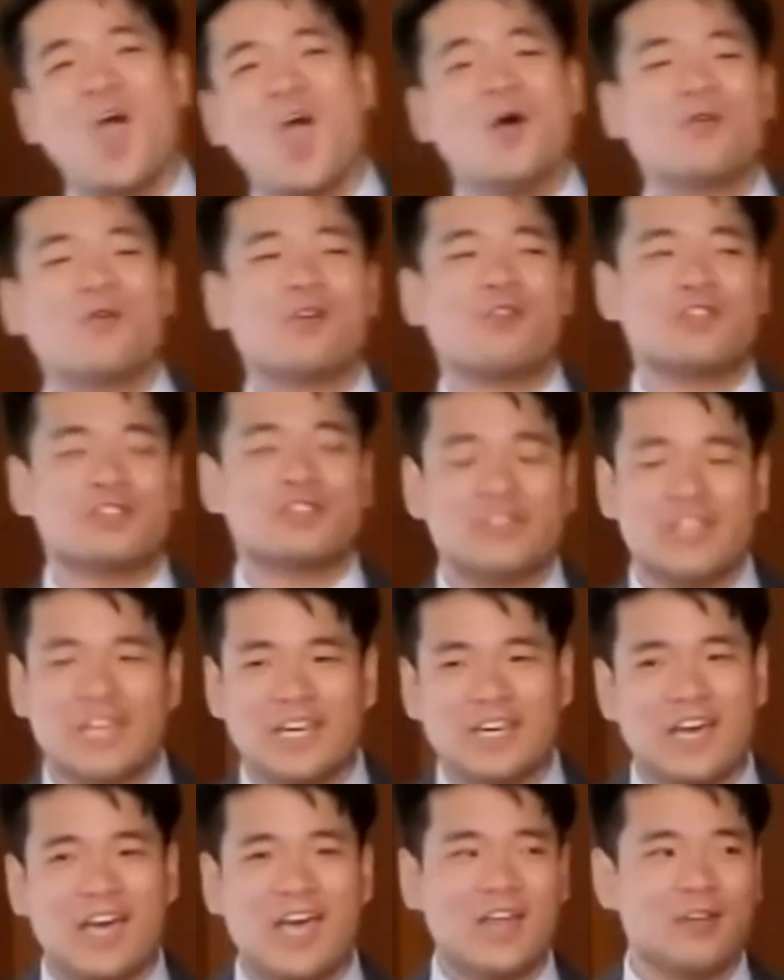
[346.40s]
when
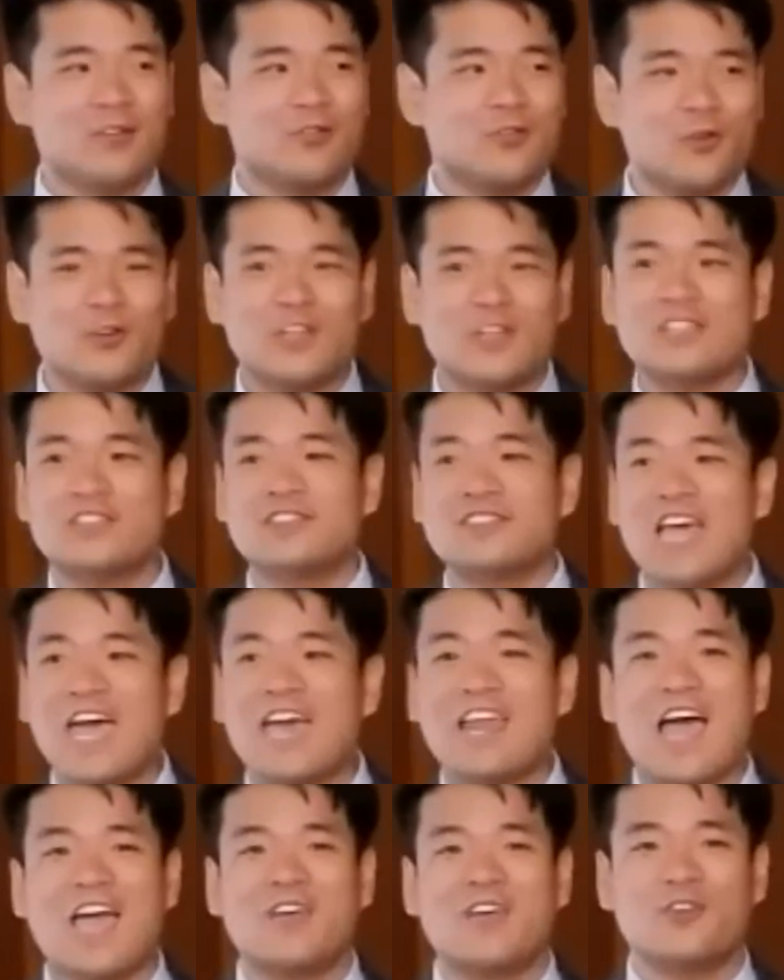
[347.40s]
Christina and Julie said
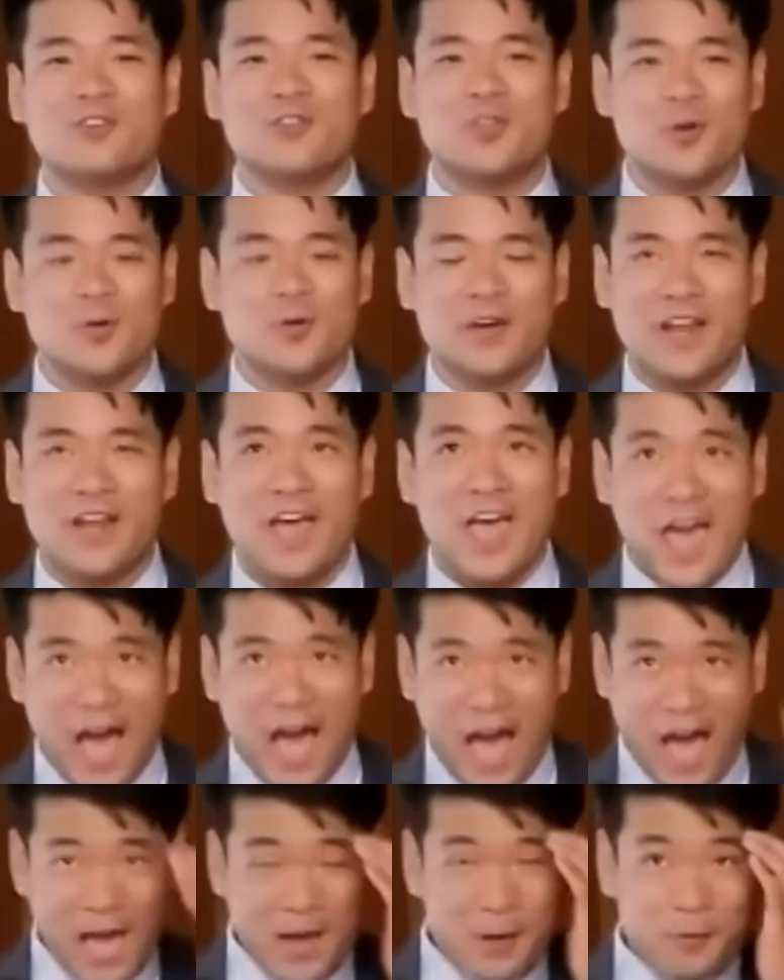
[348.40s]
I could do it.
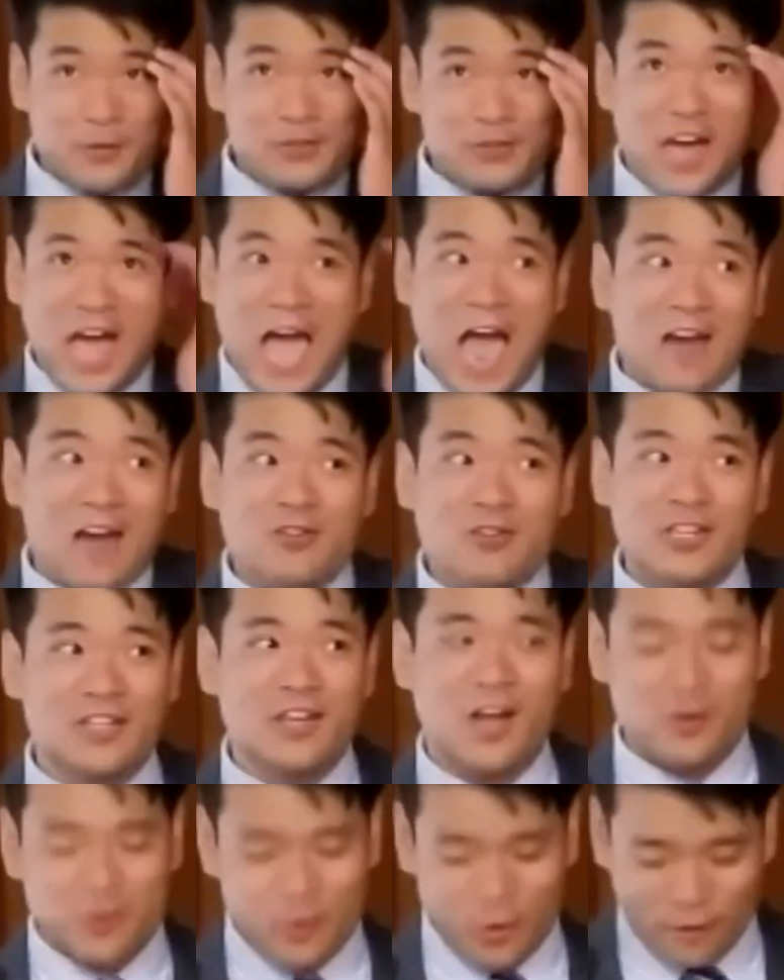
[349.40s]
I was actually
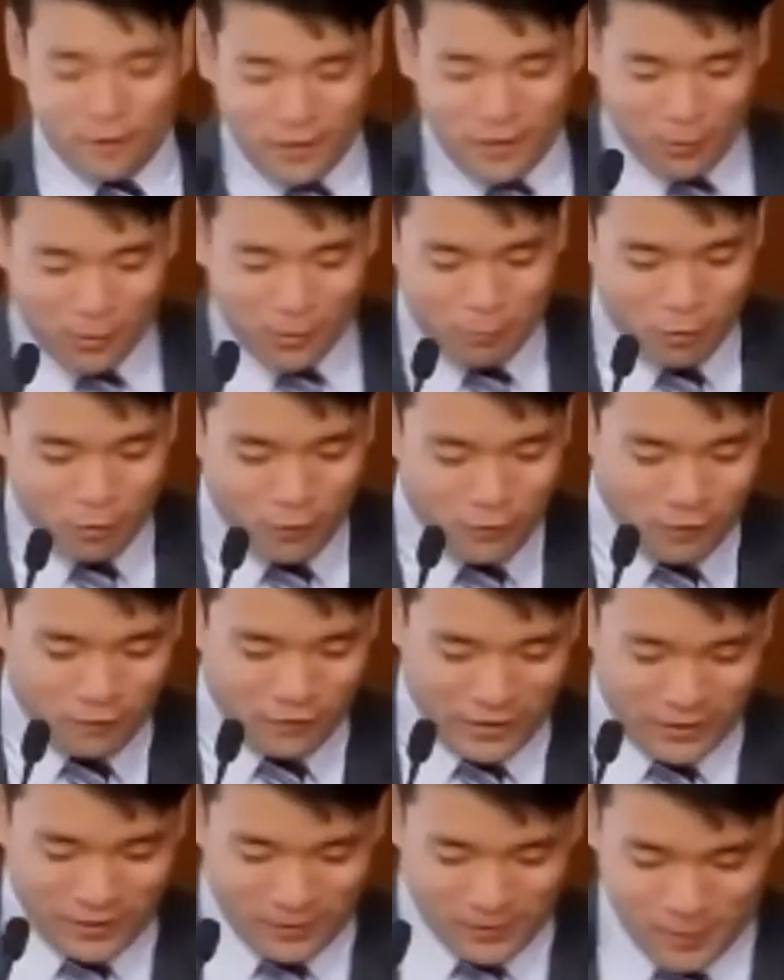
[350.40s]
not sure if they would approve of
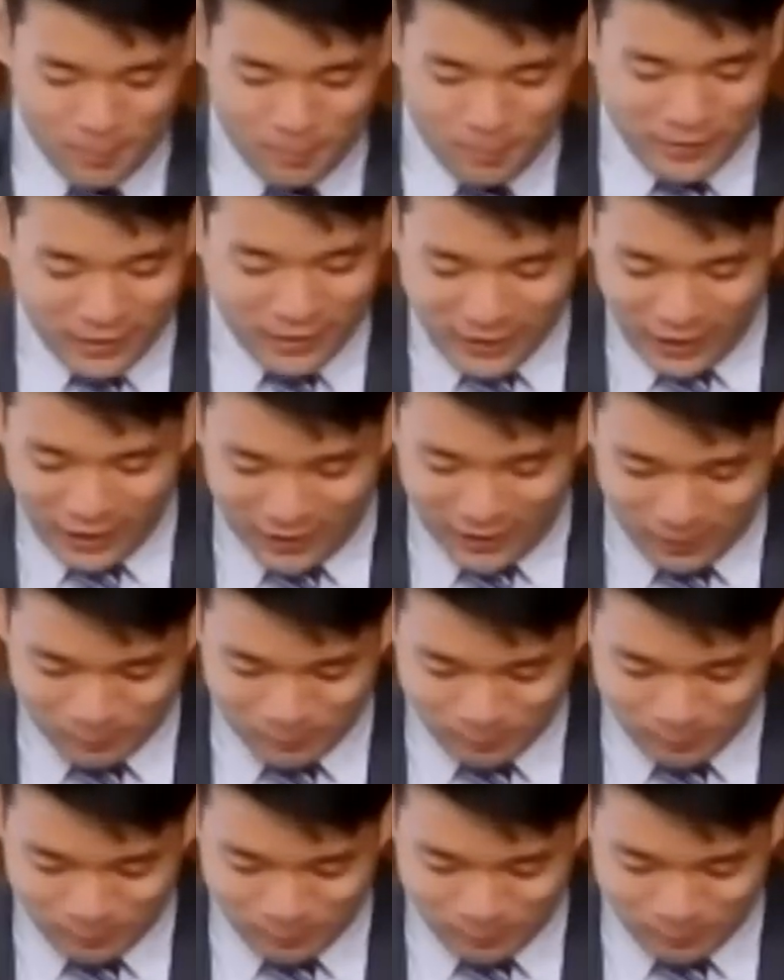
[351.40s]
it, but they did.